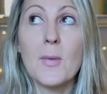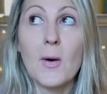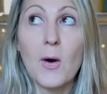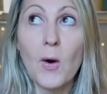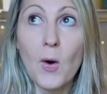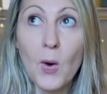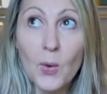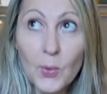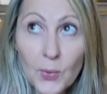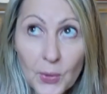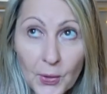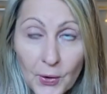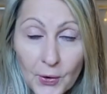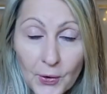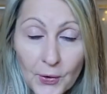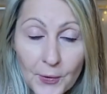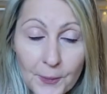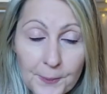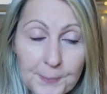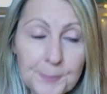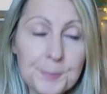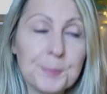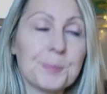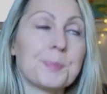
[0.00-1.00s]

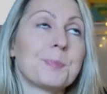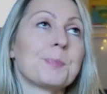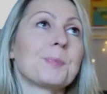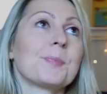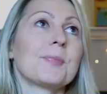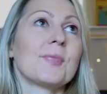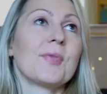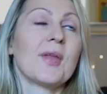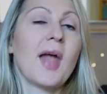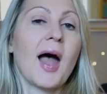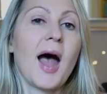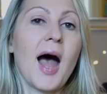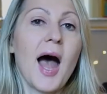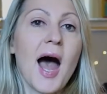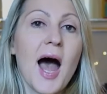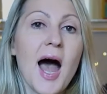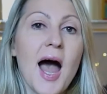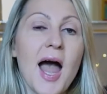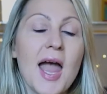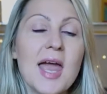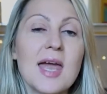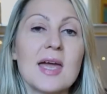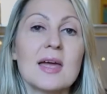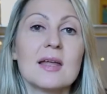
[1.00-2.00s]
although
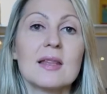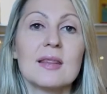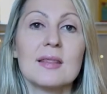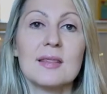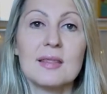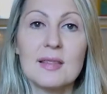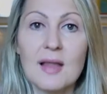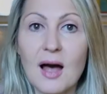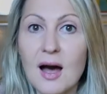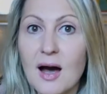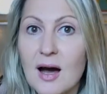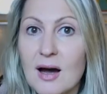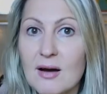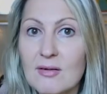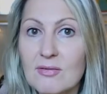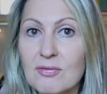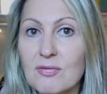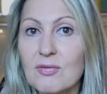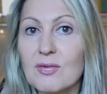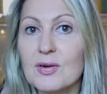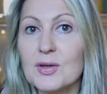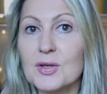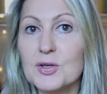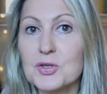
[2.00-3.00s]
I
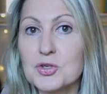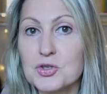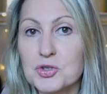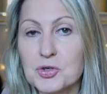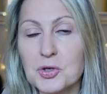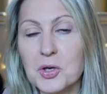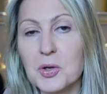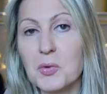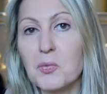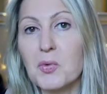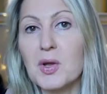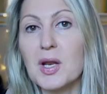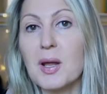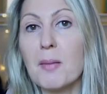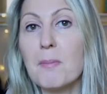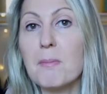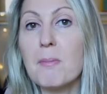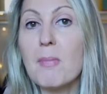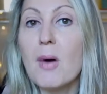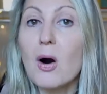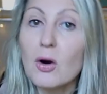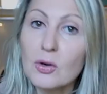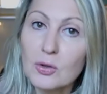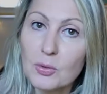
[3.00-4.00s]
love shooting with a
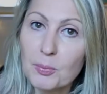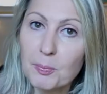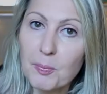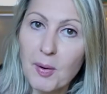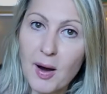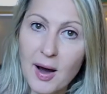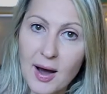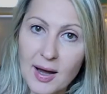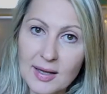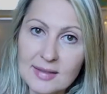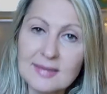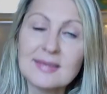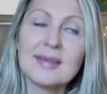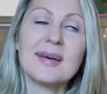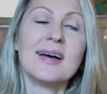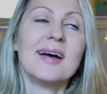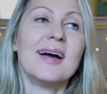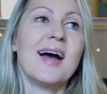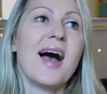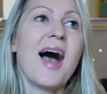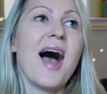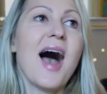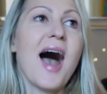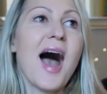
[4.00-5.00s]
monopod.
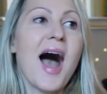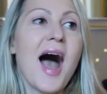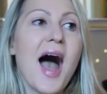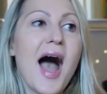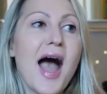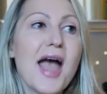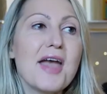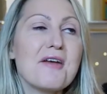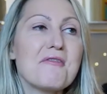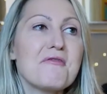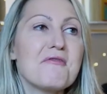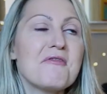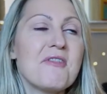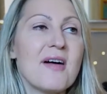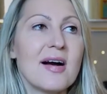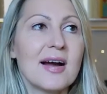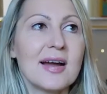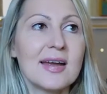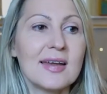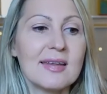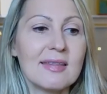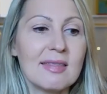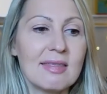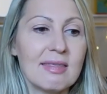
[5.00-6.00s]
I
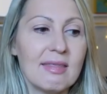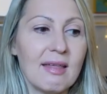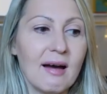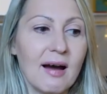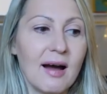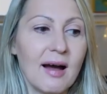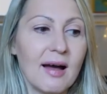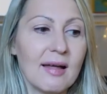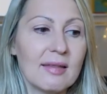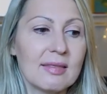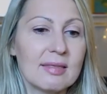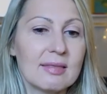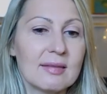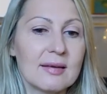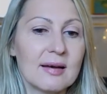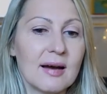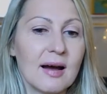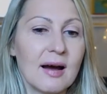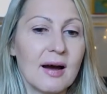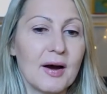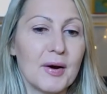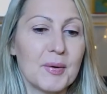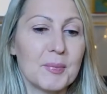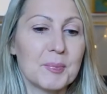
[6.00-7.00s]
find that
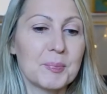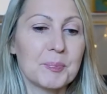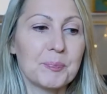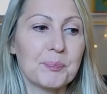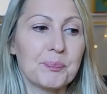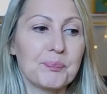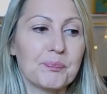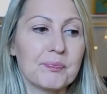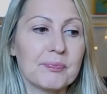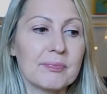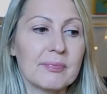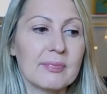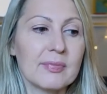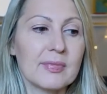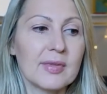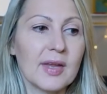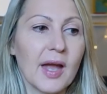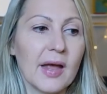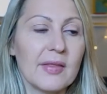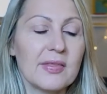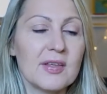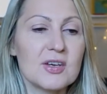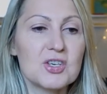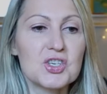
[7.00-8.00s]

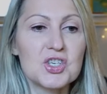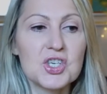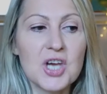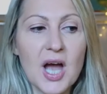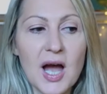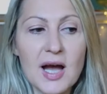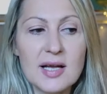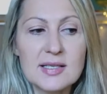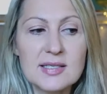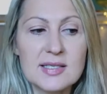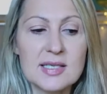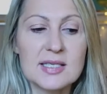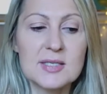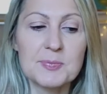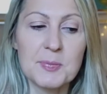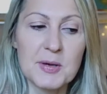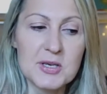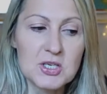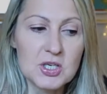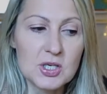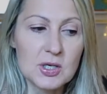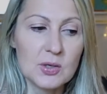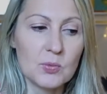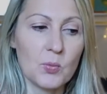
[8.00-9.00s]
the shots,
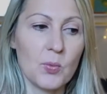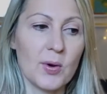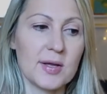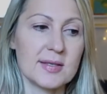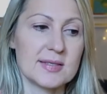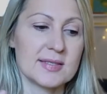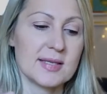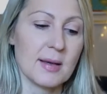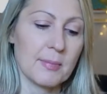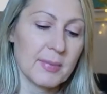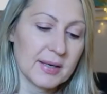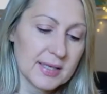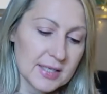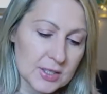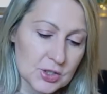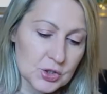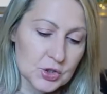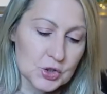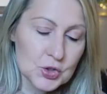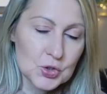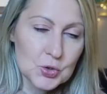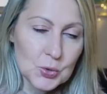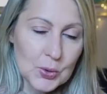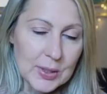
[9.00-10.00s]
especially when somebody is
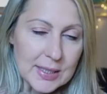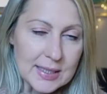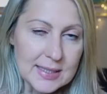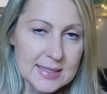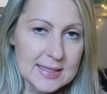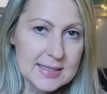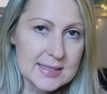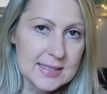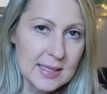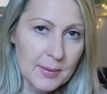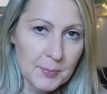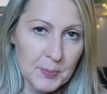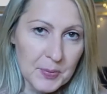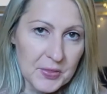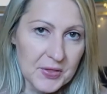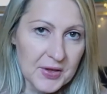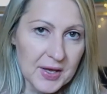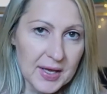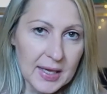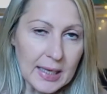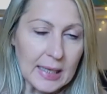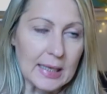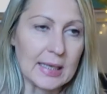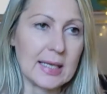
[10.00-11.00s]
doing
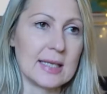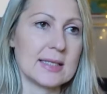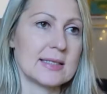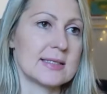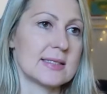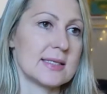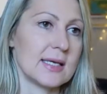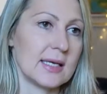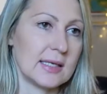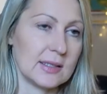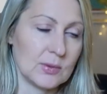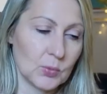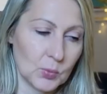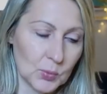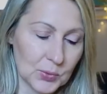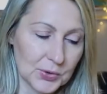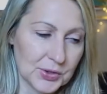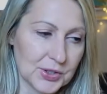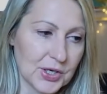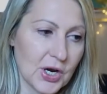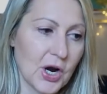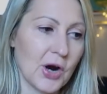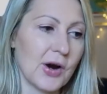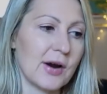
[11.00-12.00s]
something, let's say the
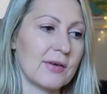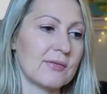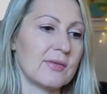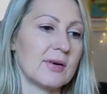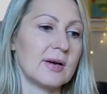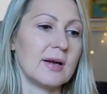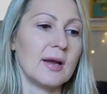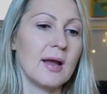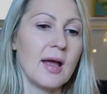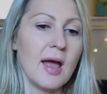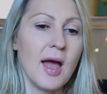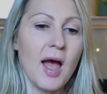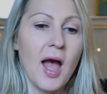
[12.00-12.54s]
wood carver,